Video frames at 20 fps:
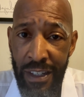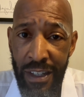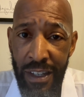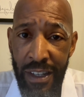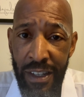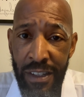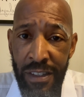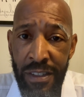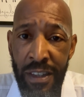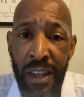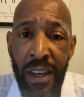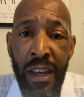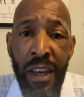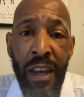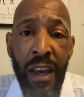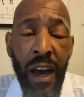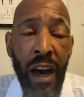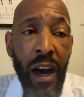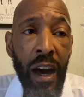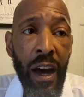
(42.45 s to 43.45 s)
this,
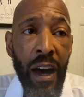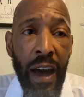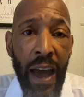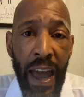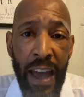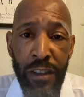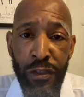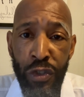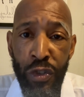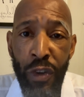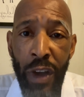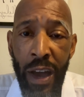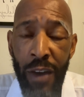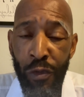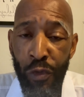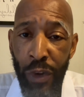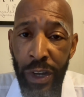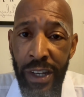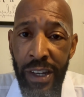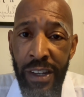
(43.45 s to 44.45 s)
as you
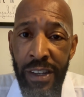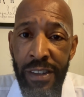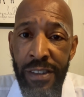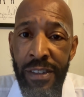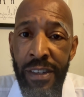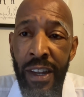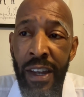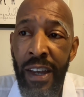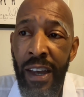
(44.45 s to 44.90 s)
have witnessed